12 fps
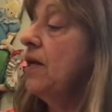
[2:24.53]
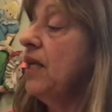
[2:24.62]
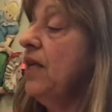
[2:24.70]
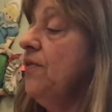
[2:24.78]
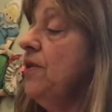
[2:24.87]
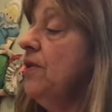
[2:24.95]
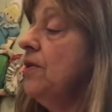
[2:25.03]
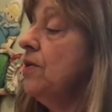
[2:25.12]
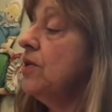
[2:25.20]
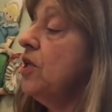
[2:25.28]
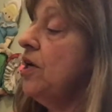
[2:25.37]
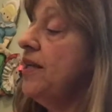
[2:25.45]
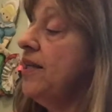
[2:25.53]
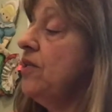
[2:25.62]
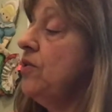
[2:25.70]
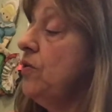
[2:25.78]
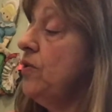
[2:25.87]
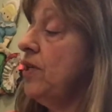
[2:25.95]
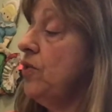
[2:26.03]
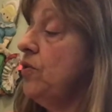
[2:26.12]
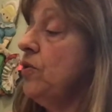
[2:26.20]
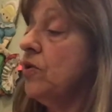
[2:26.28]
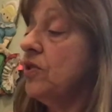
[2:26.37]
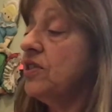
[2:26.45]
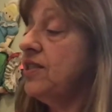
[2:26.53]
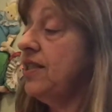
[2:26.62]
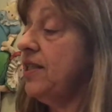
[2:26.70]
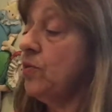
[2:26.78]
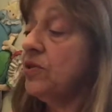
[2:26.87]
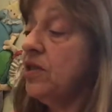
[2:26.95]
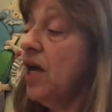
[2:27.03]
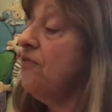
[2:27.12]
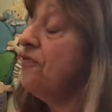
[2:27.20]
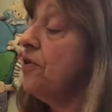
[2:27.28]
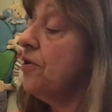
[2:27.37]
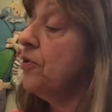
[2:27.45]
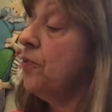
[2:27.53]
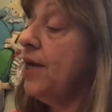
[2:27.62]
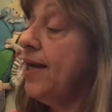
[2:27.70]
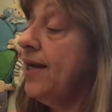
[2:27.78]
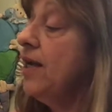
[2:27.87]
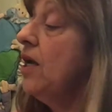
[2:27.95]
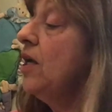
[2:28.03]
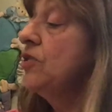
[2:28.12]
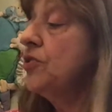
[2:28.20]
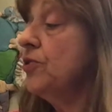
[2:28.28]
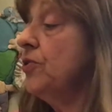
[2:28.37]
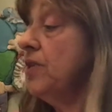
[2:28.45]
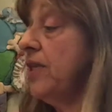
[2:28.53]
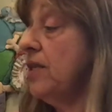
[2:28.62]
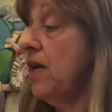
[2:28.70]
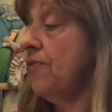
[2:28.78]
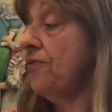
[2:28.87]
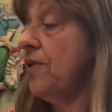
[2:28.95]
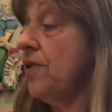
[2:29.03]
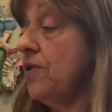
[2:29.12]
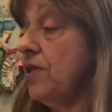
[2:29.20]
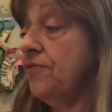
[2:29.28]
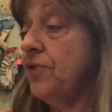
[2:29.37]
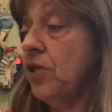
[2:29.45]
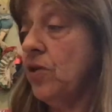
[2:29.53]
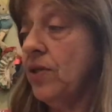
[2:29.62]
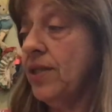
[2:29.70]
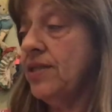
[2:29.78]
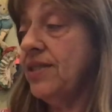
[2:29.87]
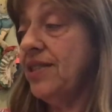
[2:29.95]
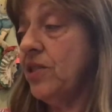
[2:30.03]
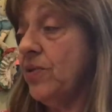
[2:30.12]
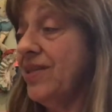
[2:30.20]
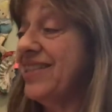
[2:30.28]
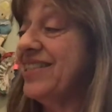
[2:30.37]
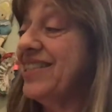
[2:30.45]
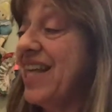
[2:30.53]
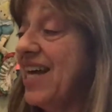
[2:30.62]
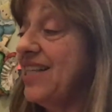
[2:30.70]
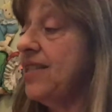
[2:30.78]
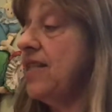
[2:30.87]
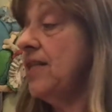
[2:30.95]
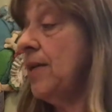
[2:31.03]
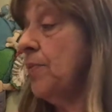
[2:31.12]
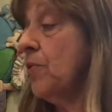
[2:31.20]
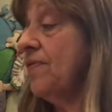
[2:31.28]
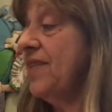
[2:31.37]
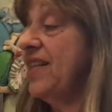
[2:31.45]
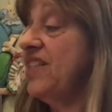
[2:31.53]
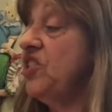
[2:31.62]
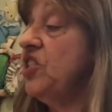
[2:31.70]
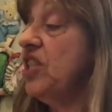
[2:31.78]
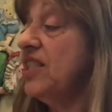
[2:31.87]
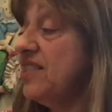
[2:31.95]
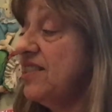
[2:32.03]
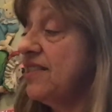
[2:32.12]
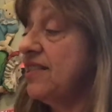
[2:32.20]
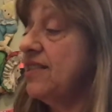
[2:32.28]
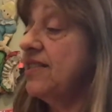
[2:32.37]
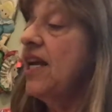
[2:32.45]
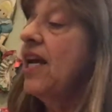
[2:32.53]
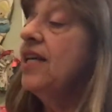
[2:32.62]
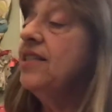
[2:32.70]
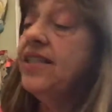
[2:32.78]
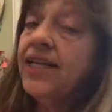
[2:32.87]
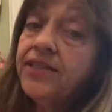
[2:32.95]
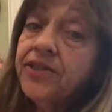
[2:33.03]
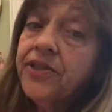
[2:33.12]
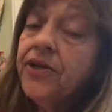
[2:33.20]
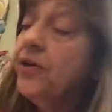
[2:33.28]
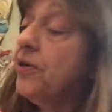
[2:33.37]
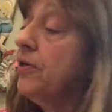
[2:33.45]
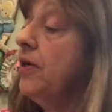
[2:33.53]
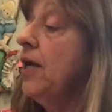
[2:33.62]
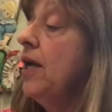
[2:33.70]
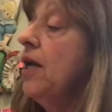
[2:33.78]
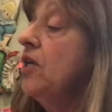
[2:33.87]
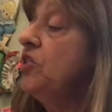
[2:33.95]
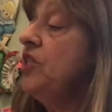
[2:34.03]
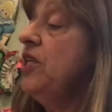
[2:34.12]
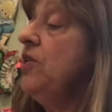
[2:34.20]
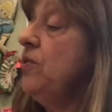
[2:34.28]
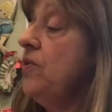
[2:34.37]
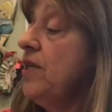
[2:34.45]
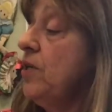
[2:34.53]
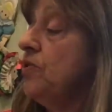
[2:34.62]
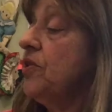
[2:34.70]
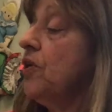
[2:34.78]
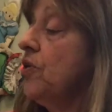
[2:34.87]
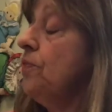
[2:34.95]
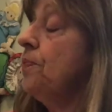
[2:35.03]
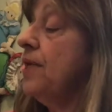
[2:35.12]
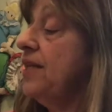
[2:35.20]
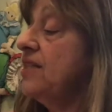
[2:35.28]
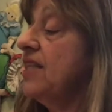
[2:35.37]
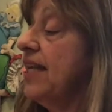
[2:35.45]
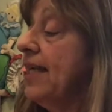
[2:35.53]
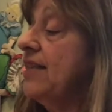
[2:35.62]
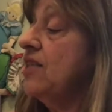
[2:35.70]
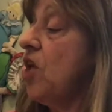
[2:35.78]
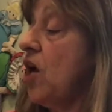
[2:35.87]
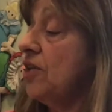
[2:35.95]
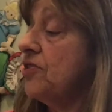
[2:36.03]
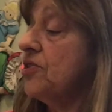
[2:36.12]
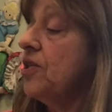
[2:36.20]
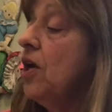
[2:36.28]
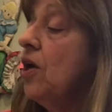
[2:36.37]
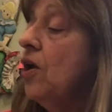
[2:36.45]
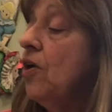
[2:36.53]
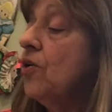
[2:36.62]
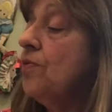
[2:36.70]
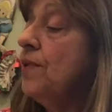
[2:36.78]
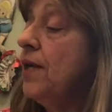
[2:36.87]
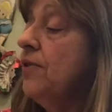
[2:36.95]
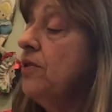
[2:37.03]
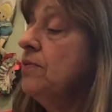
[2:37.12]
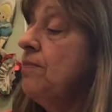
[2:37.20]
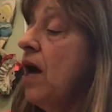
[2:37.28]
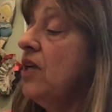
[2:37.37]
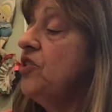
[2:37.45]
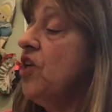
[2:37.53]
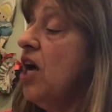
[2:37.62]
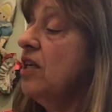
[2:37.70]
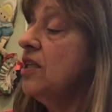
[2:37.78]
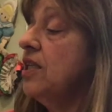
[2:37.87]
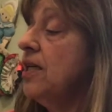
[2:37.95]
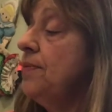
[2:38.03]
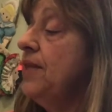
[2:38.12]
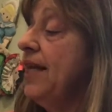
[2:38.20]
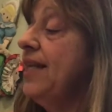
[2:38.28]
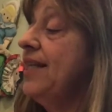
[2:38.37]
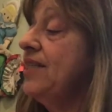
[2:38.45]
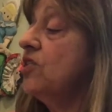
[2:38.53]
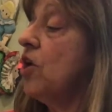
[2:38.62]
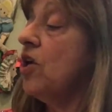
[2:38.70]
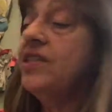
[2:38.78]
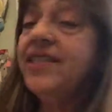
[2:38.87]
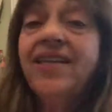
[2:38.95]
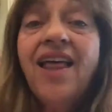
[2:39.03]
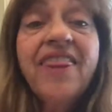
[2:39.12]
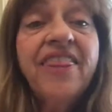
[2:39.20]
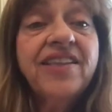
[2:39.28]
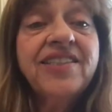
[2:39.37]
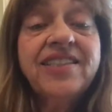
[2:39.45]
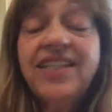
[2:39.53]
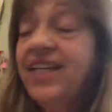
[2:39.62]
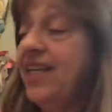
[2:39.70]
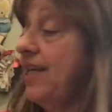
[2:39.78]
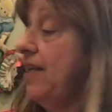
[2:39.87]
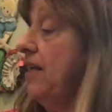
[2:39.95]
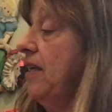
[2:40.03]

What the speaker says: Even though Claudia knew that New York City was not far away, certainly not far enough to go considering the size and number of the injustices done to her, she knew that it was a good place to get lost. Her mother's Mahjong Club ladies called it the city.